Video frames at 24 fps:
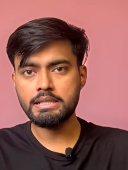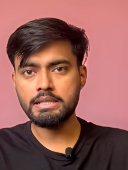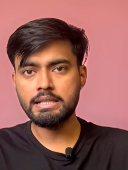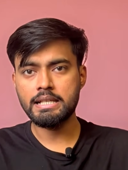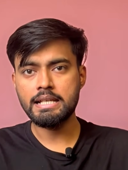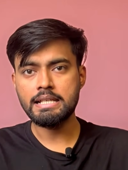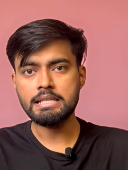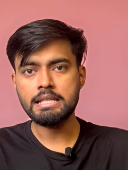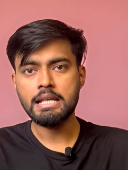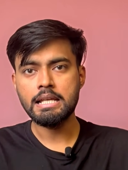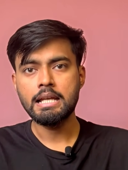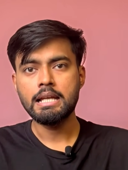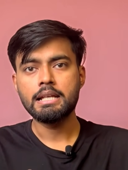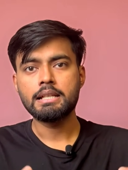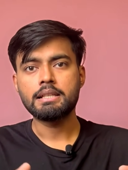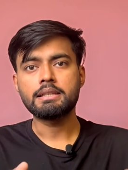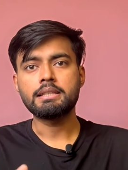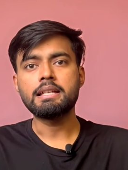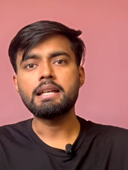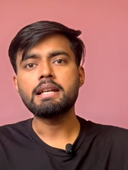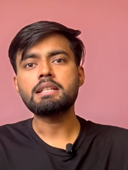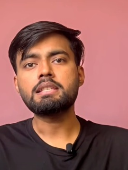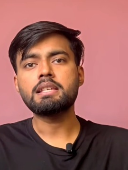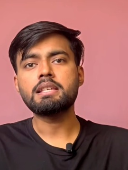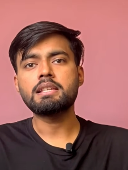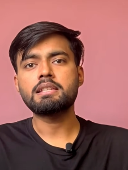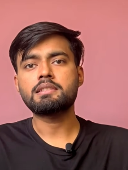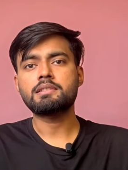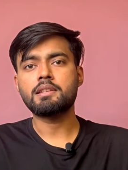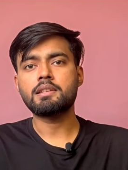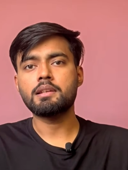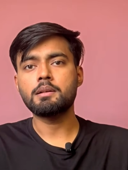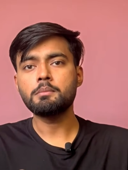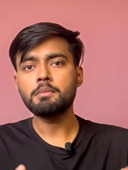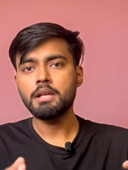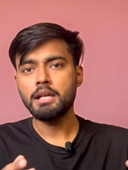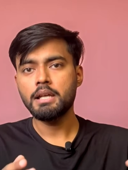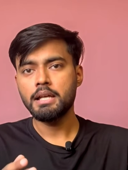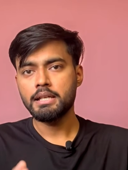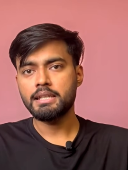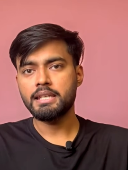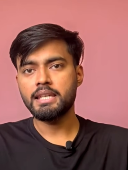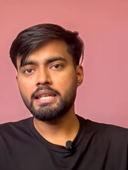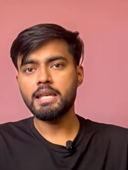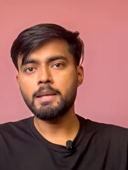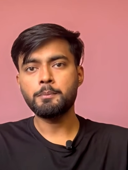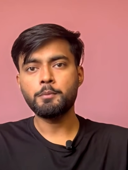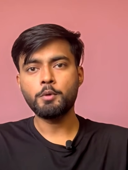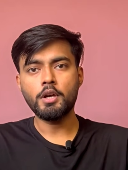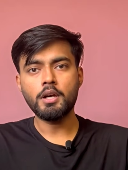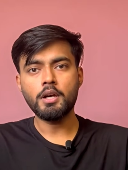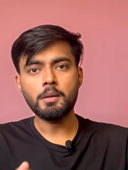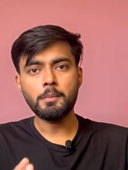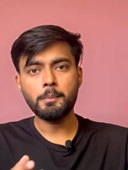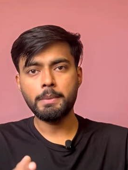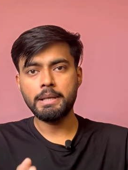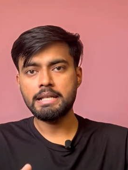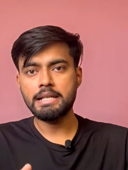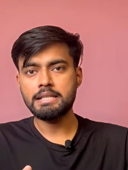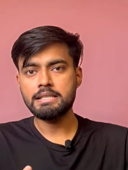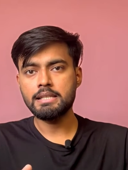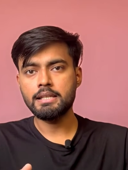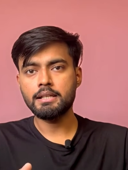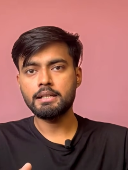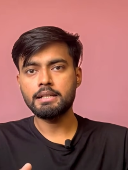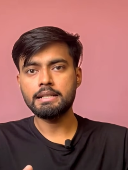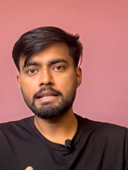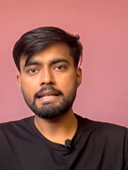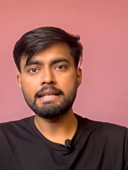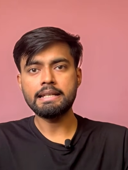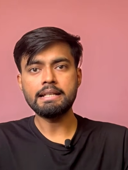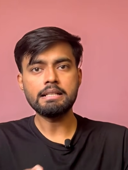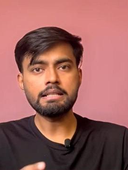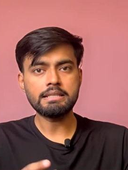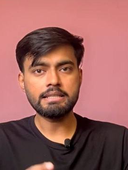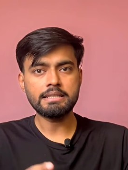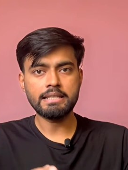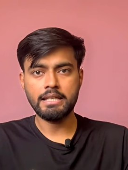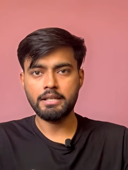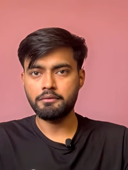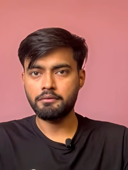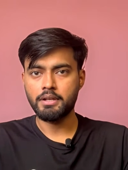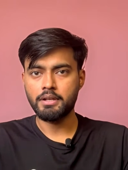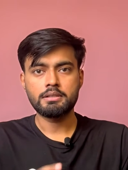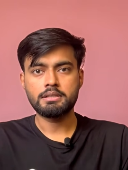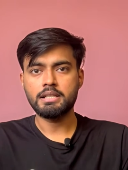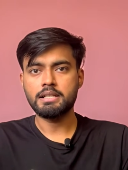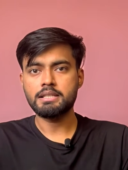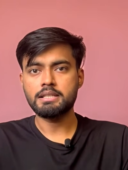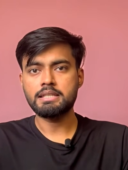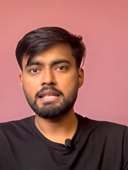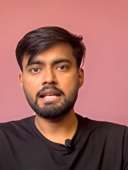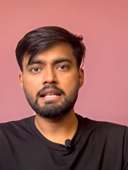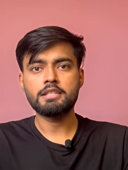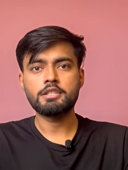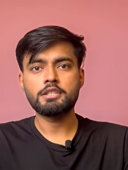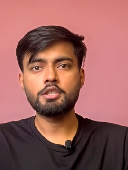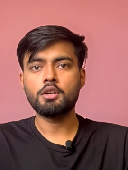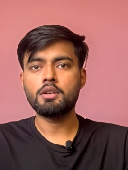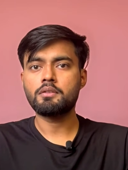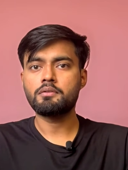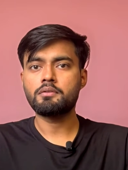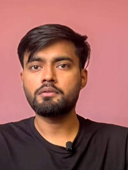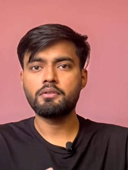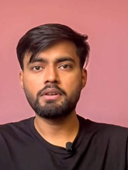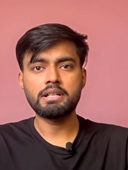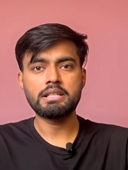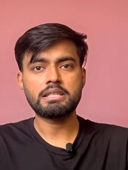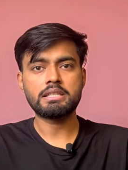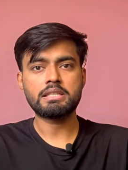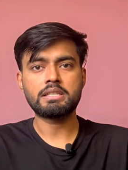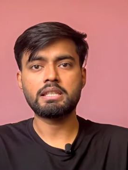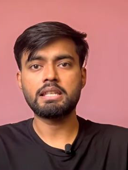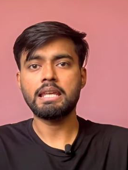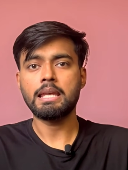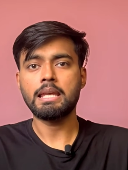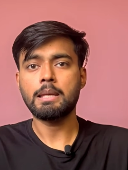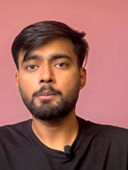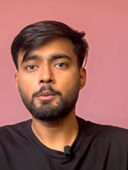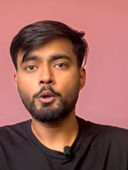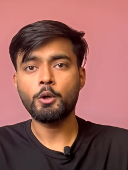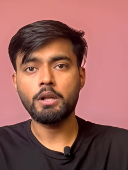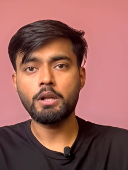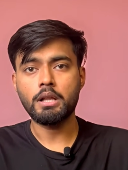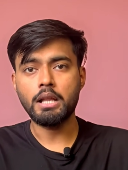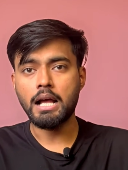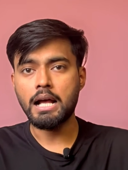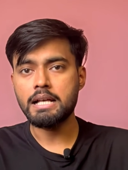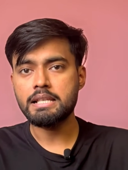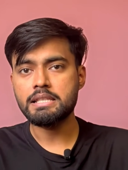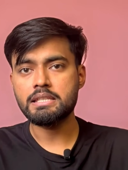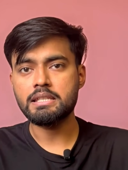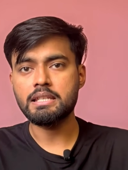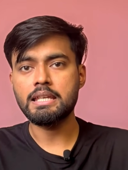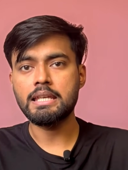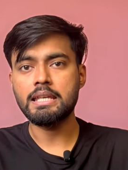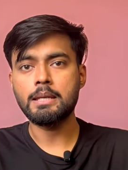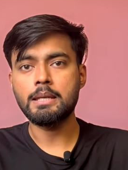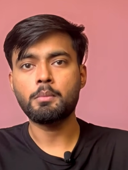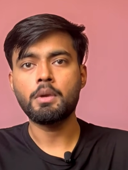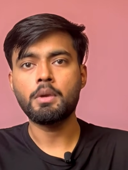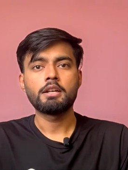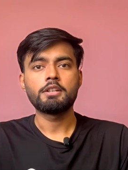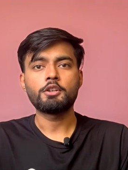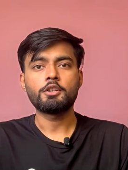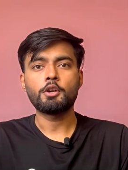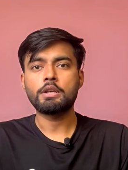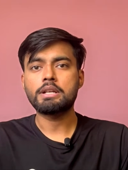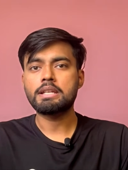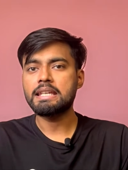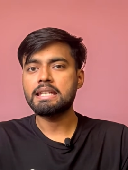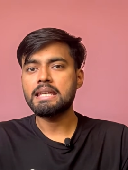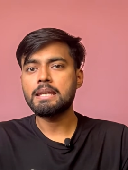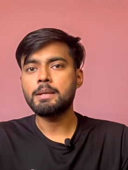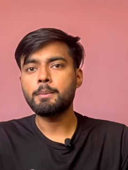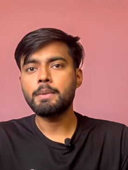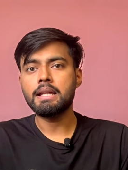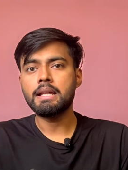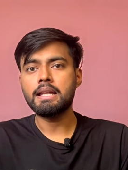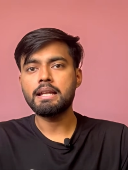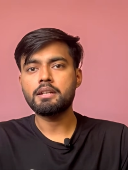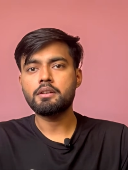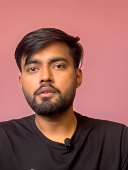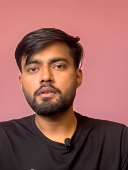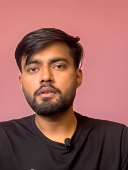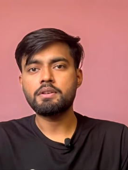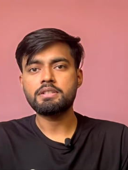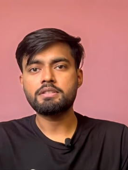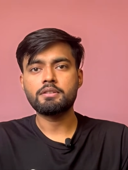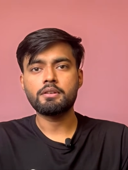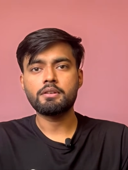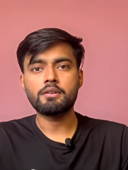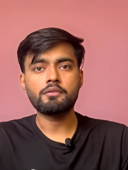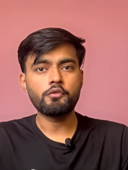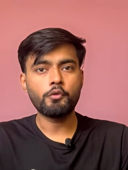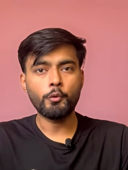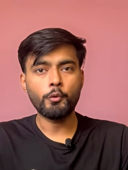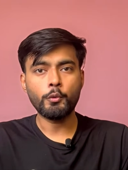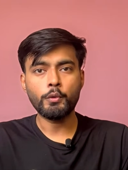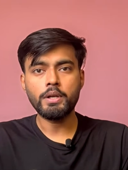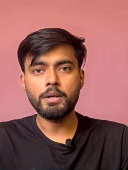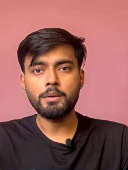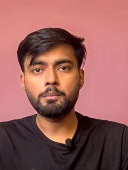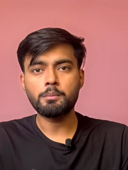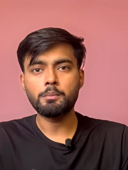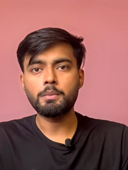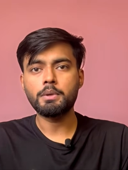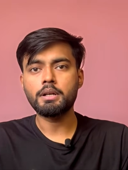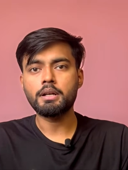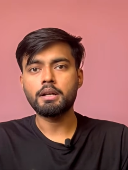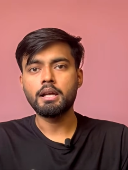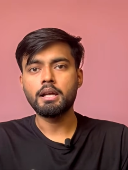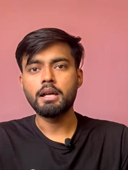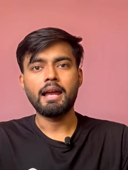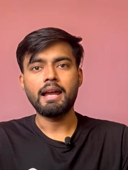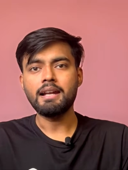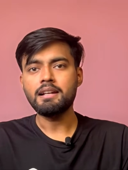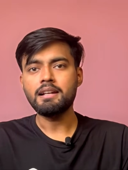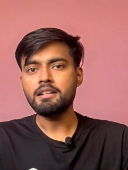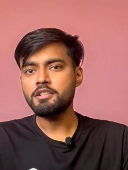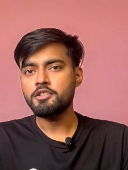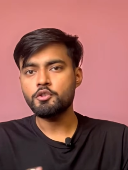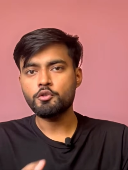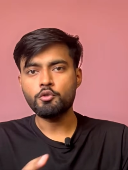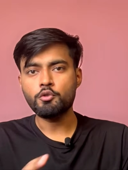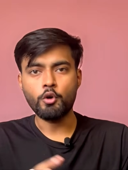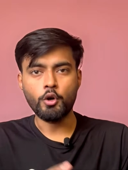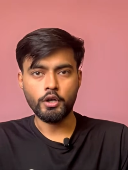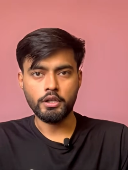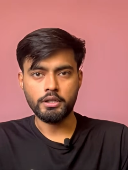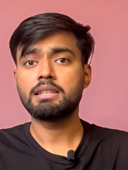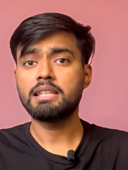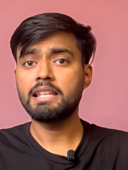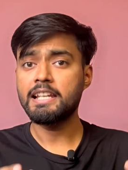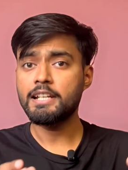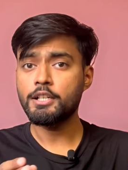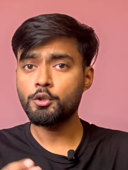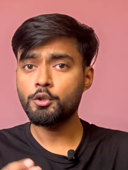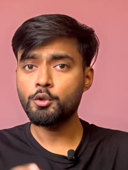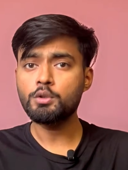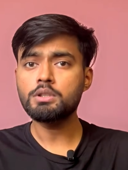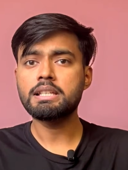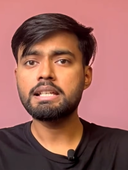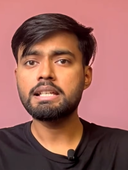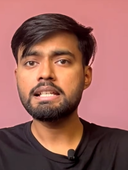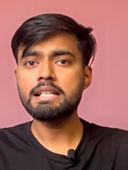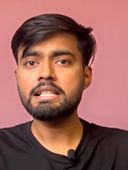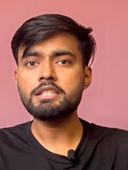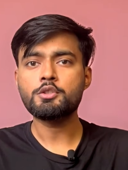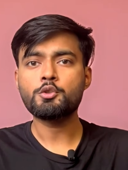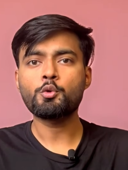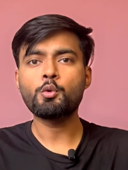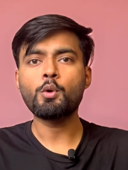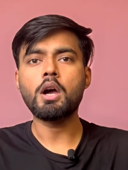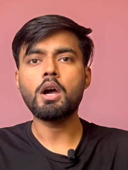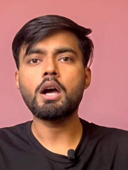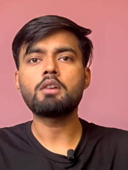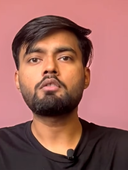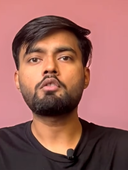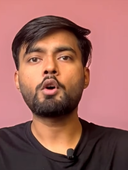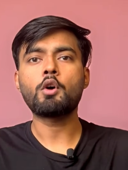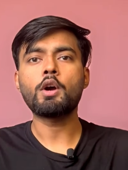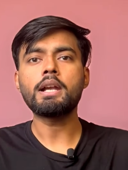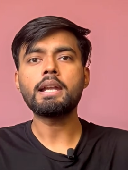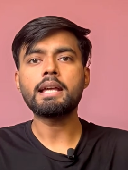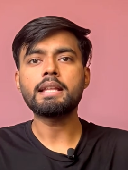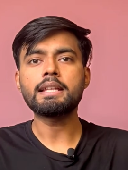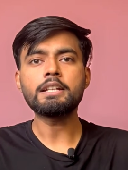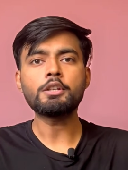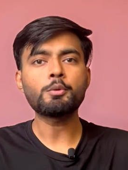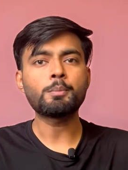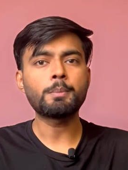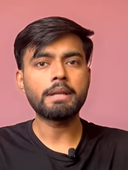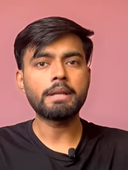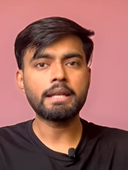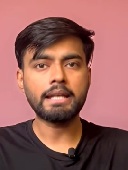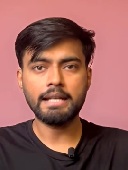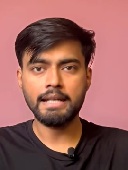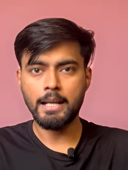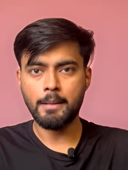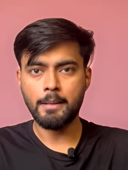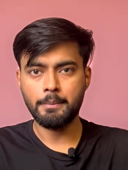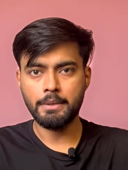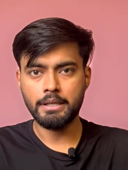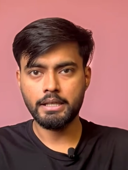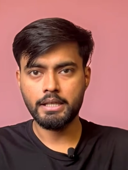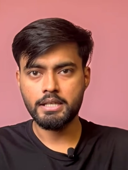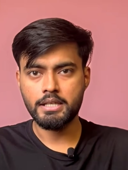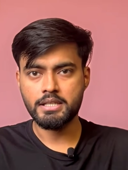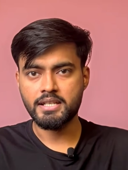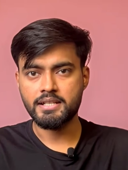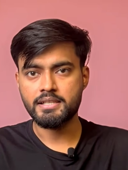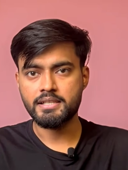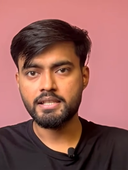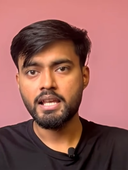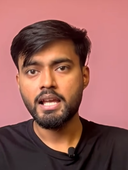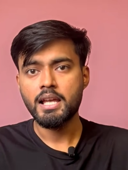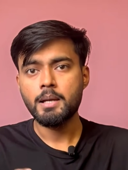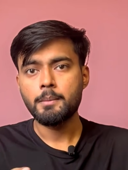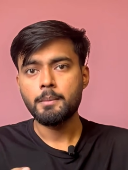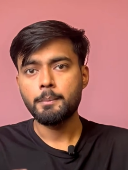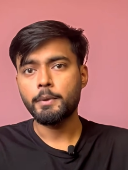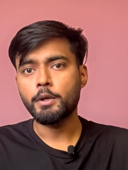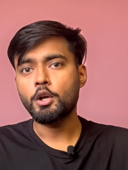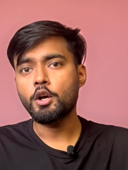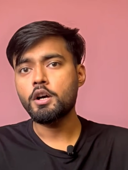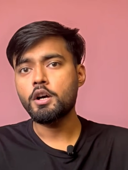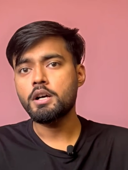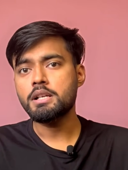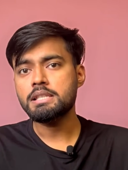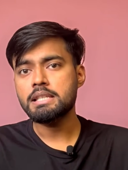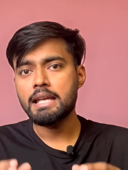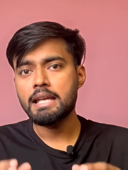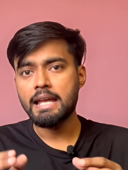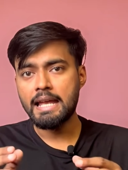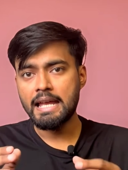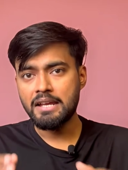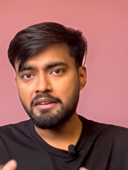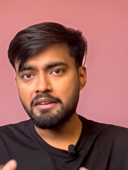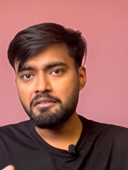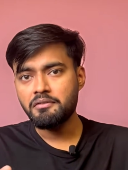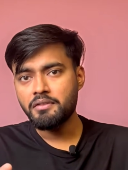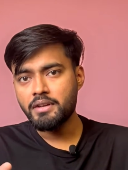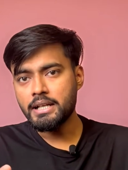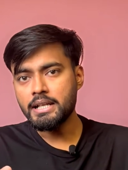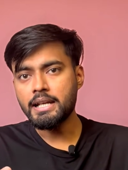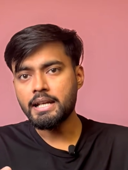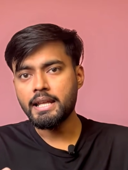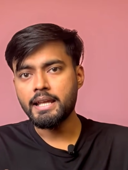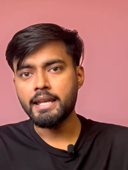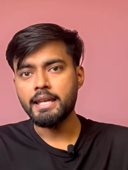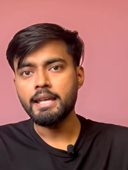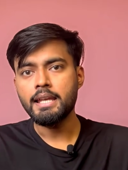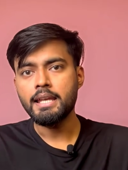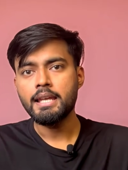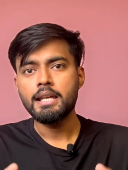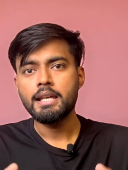this, their system keep your basic details saved, such as your first name, your last name, your email address, your phone number, and so on. They do this to avoid any duplicate applications because every day